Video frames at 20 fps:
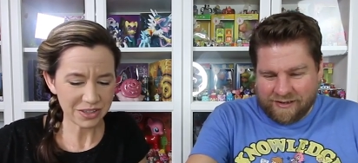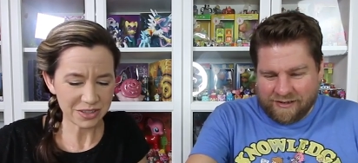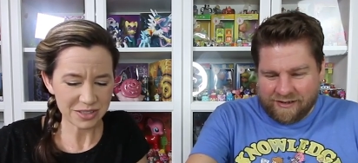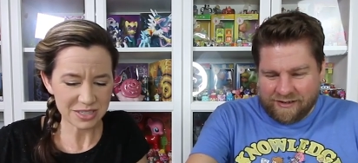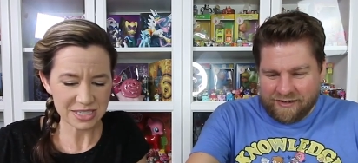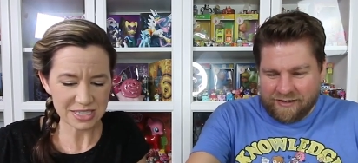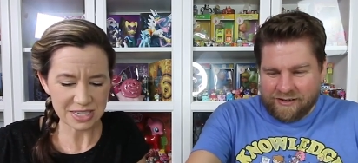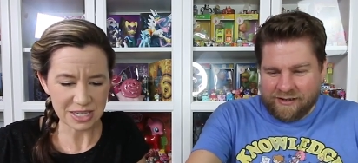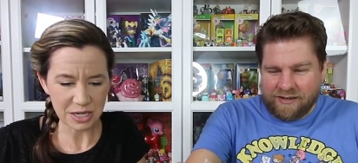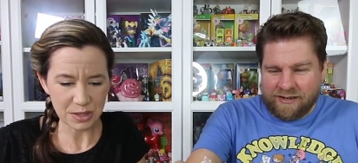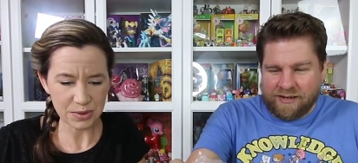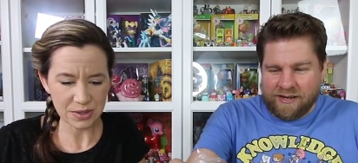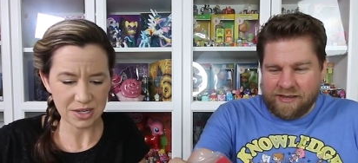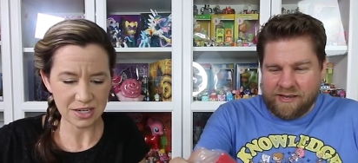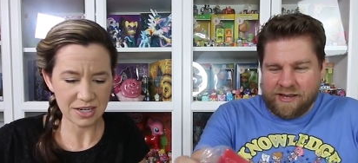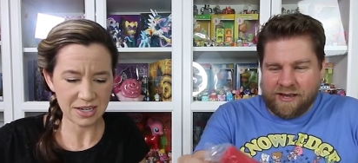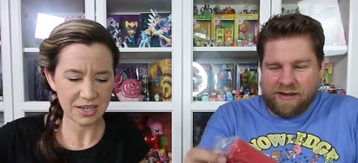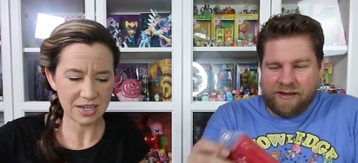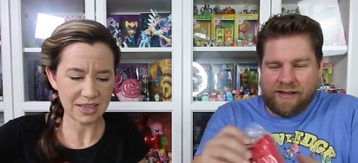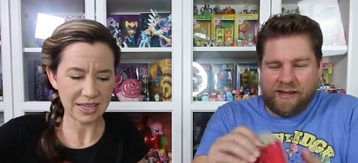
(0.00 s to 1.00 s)
Speaker 1: little skewer. And
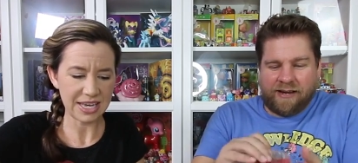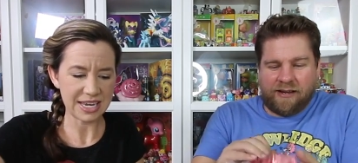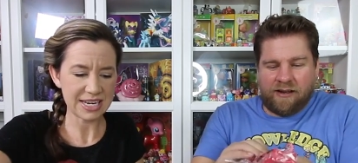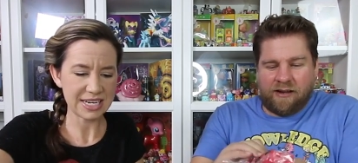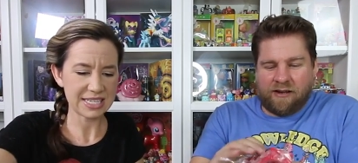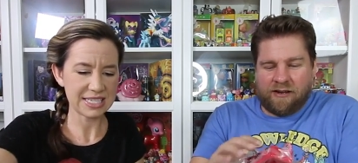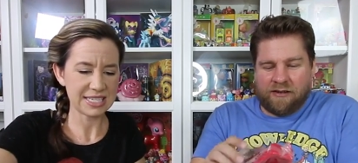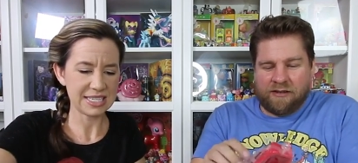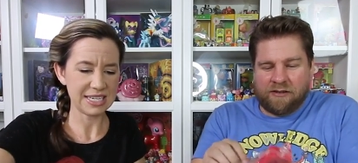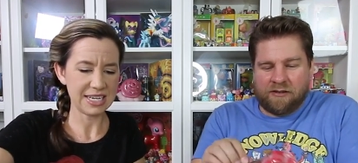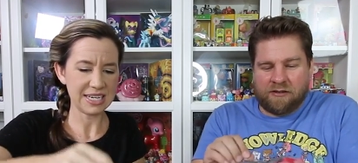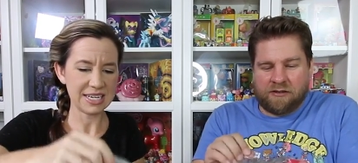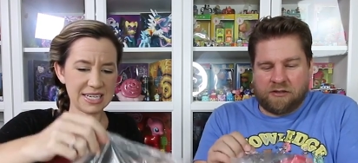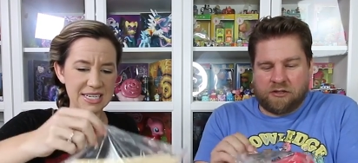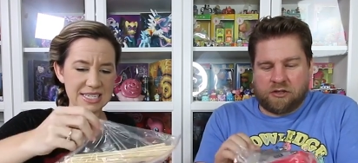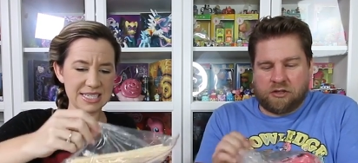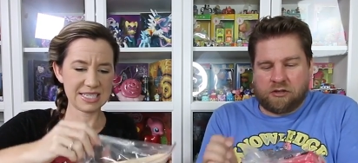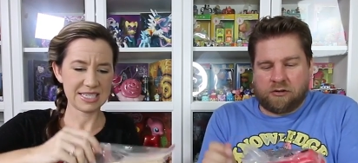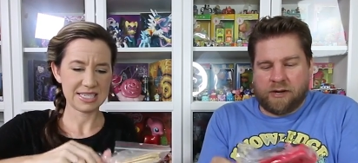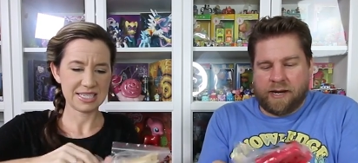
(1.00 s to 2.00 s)
then like, like all sticks. your
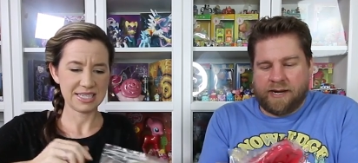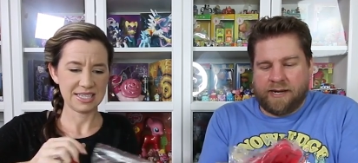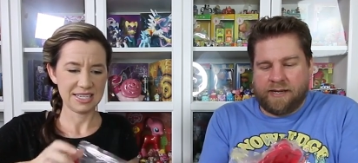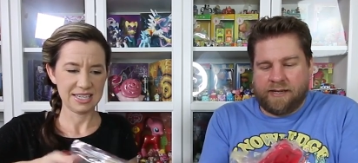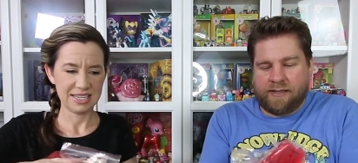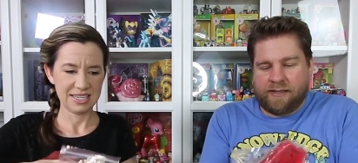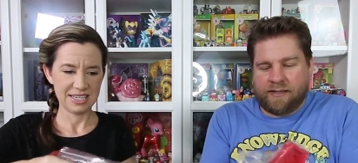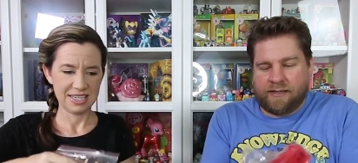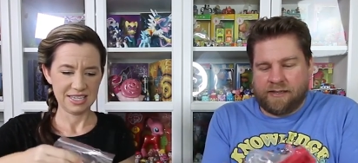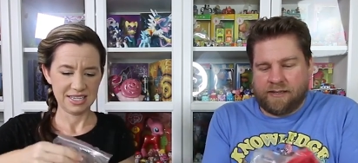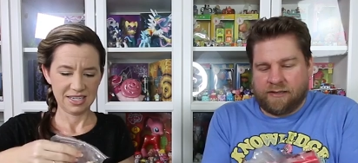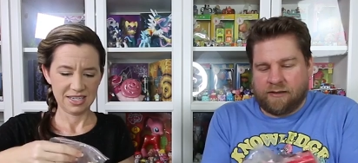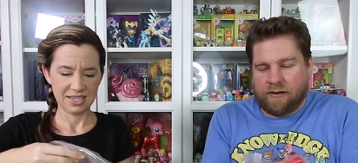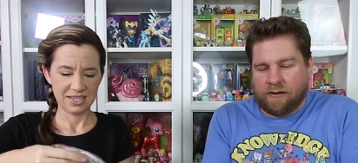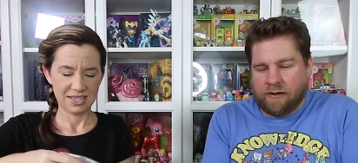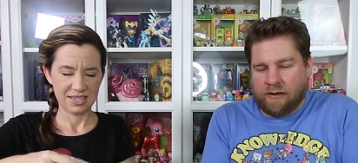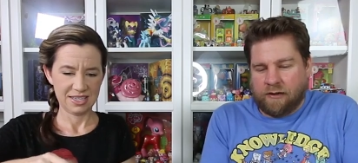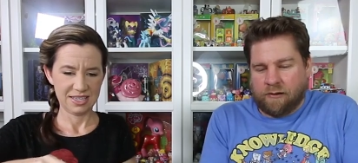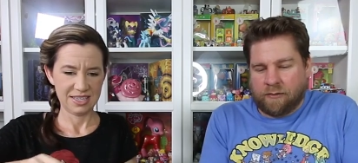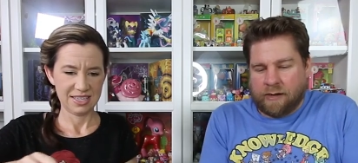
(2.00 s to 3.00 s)
Speaker 2: trays are
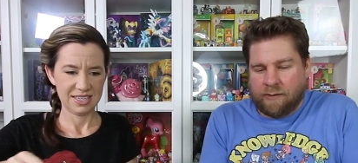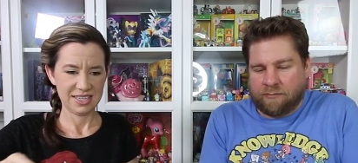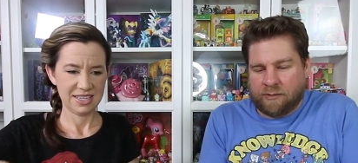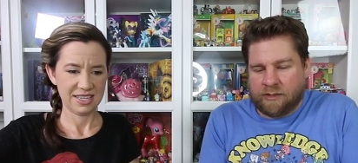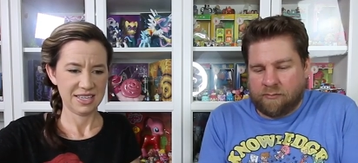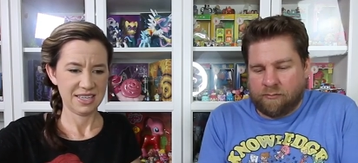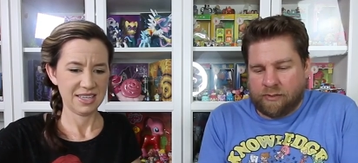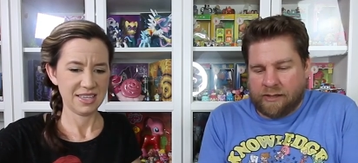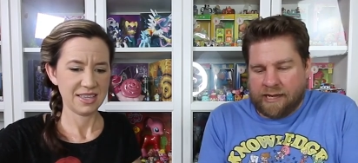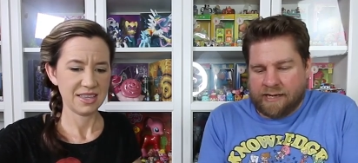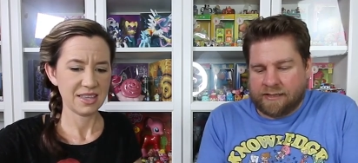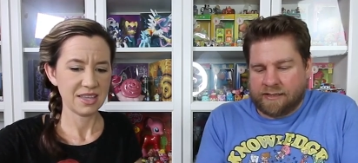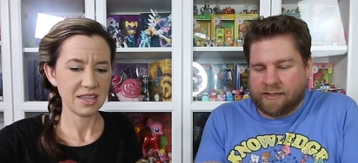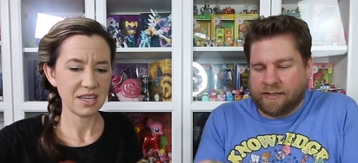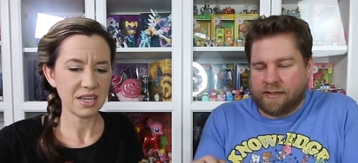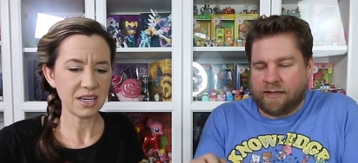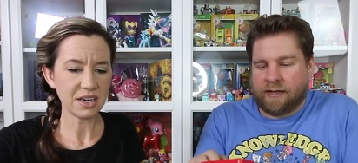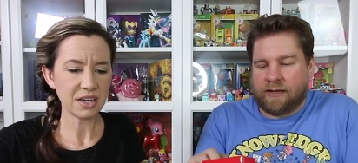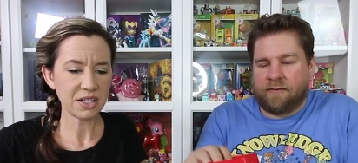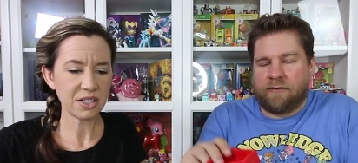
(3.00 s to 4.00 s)
all wrapped in
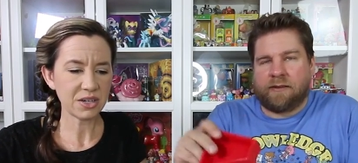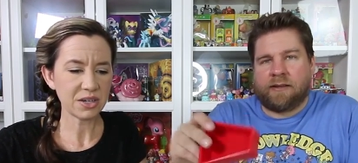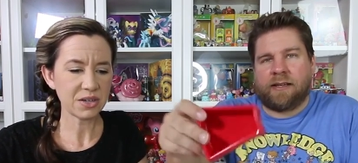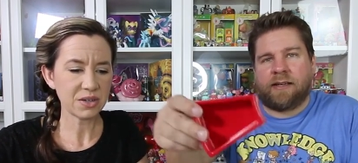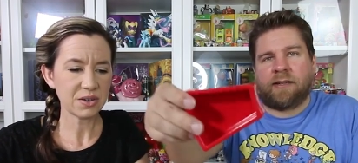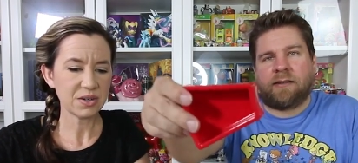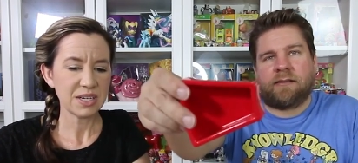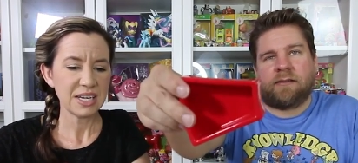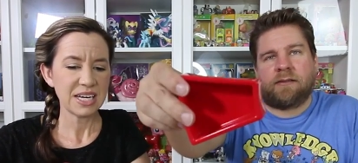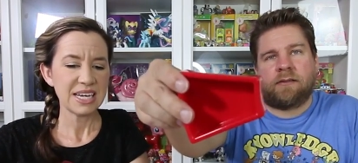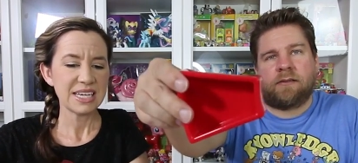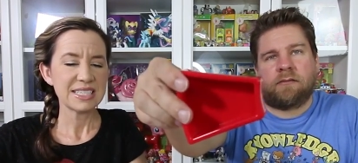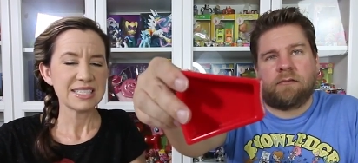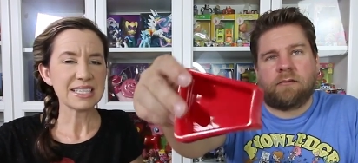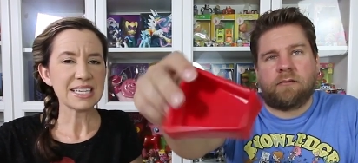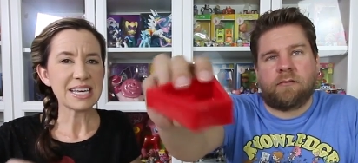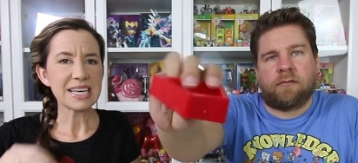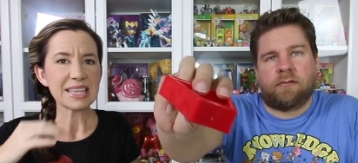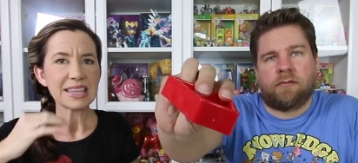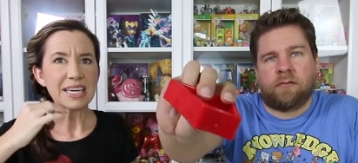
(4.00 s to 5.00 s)
plastic and everything. Oh,
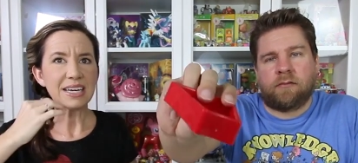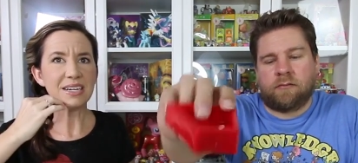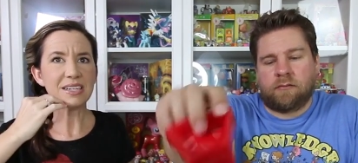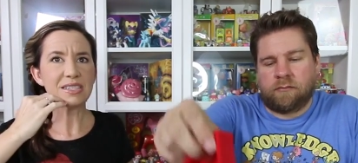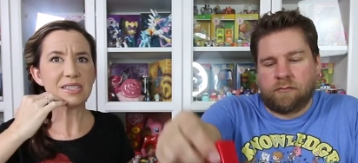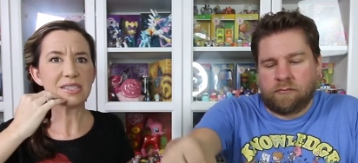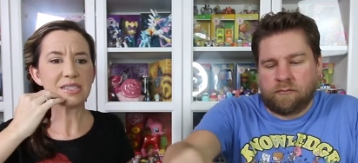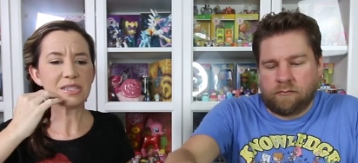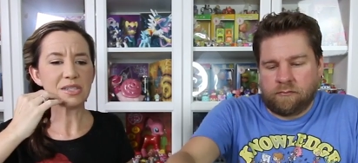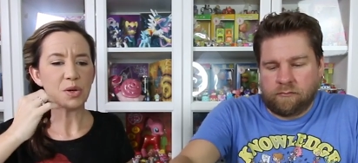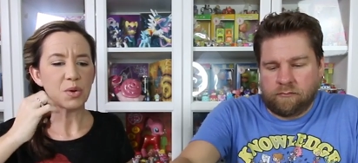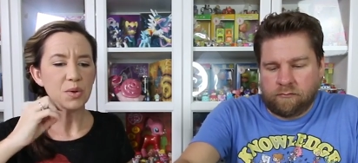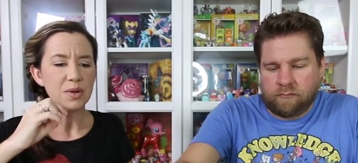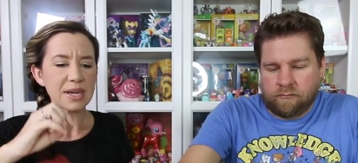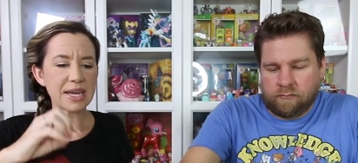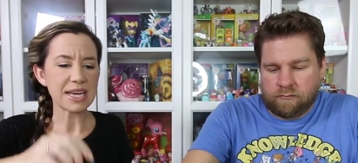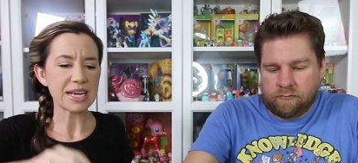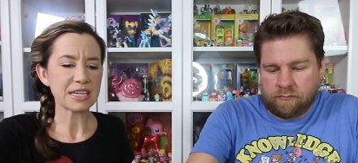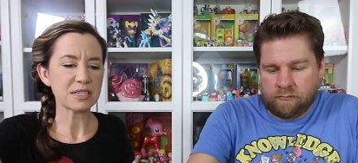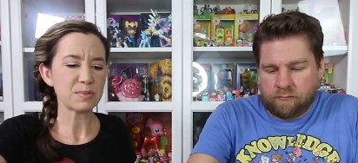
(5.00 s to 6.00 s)
Speaker 1: see, that is so
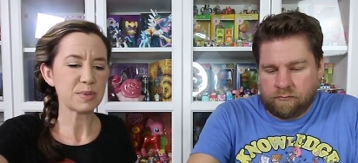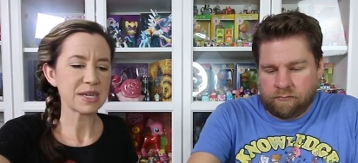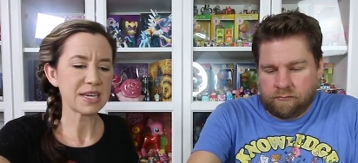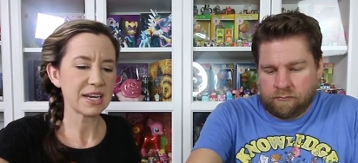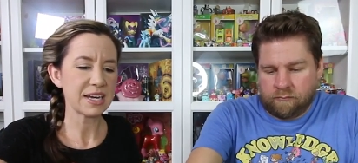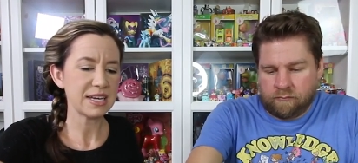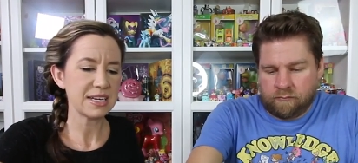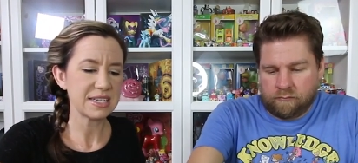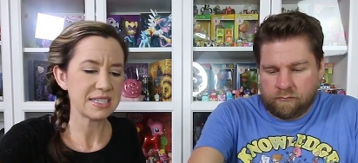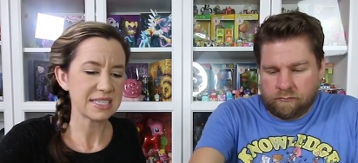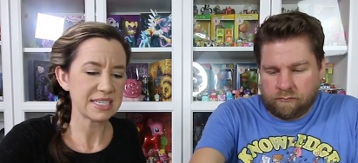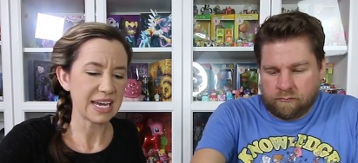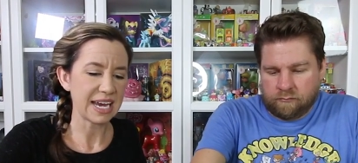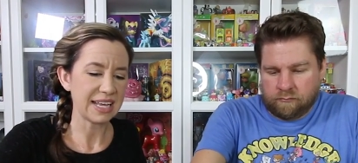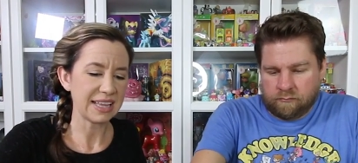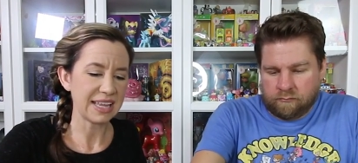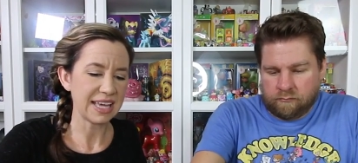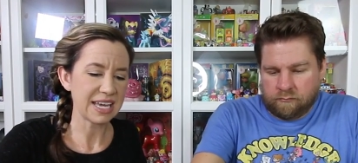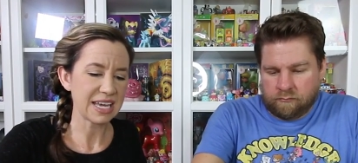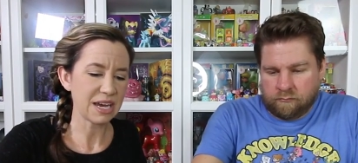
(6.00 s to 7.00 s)
nice because I
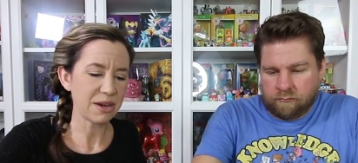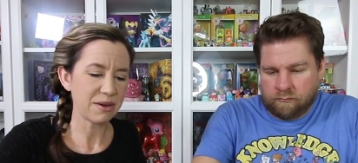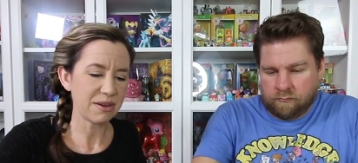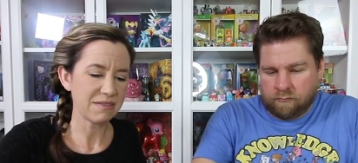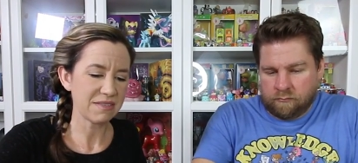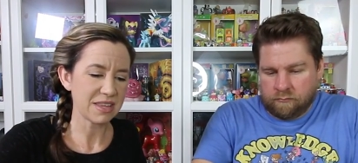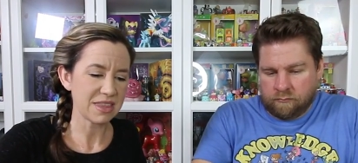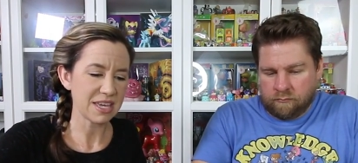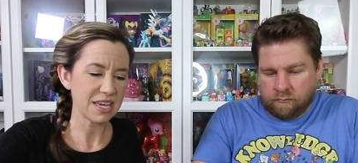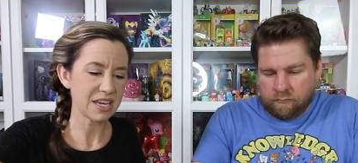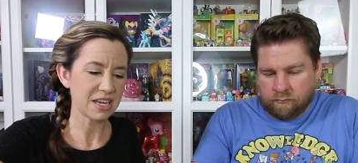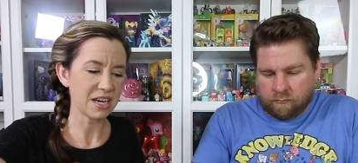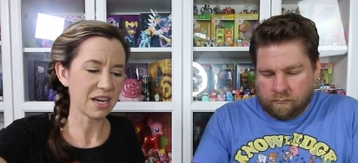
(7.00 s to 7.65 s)
like how everything